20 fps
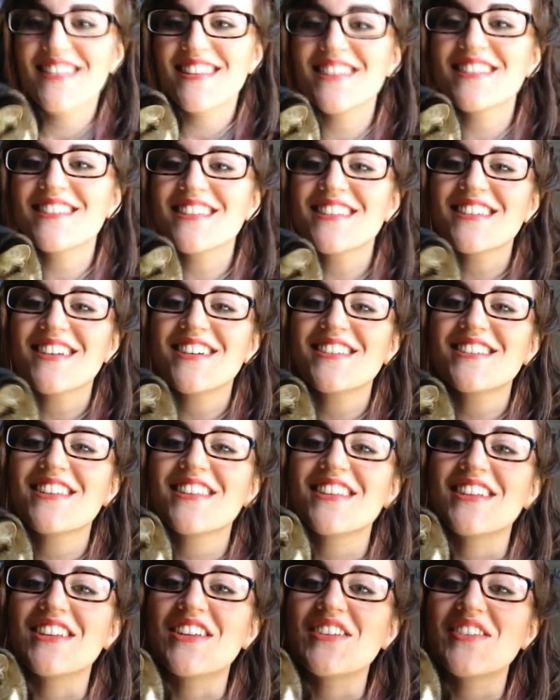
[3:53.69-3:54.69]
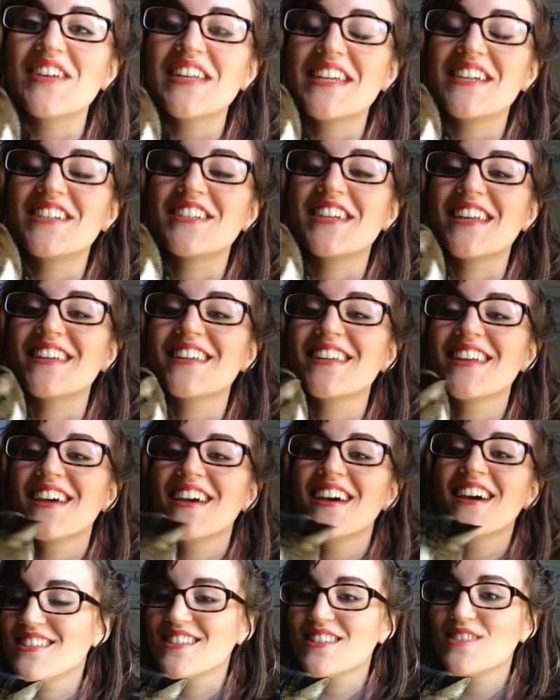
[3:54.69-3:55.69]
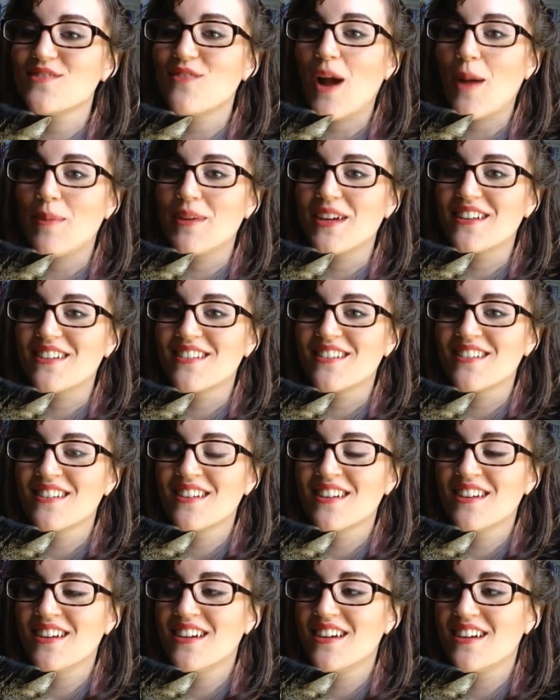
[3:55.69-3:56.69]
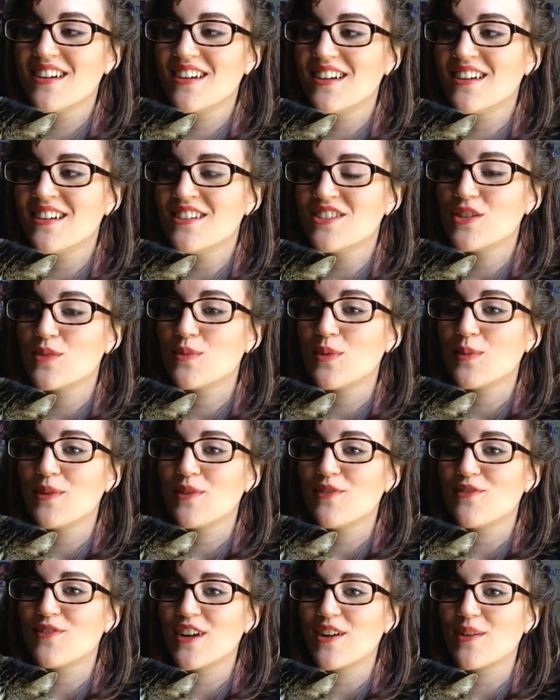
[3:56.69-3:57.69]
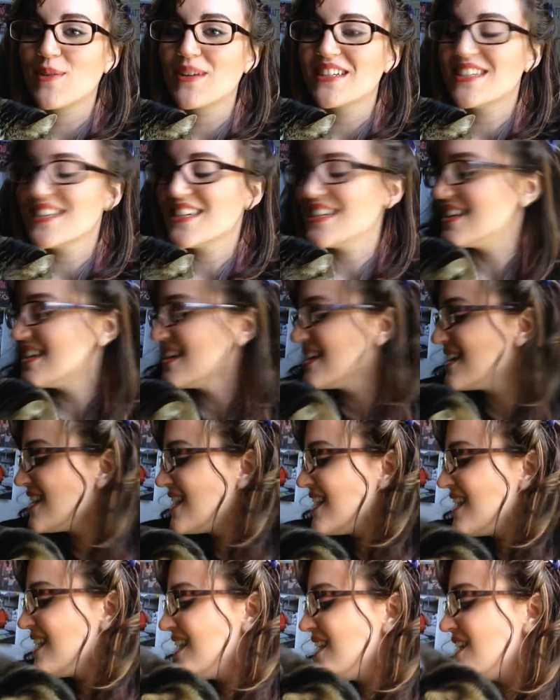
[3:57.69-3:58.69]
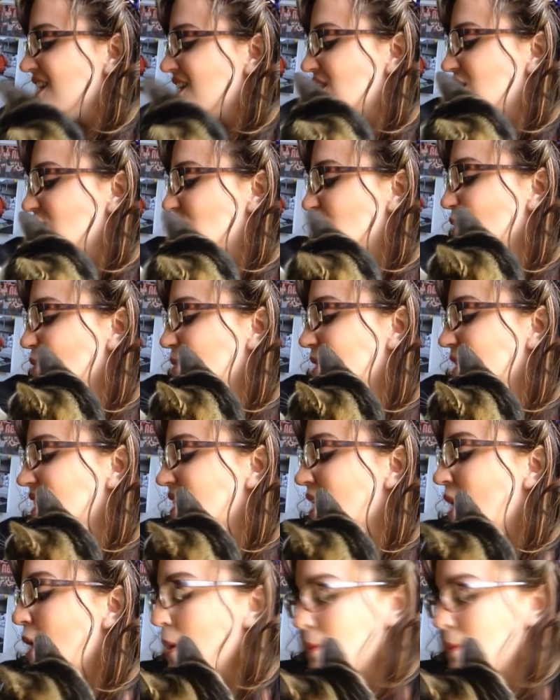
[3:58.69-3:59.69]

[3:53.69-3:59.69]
This is also the new addition. This is Robin. She will be frequented, or she will be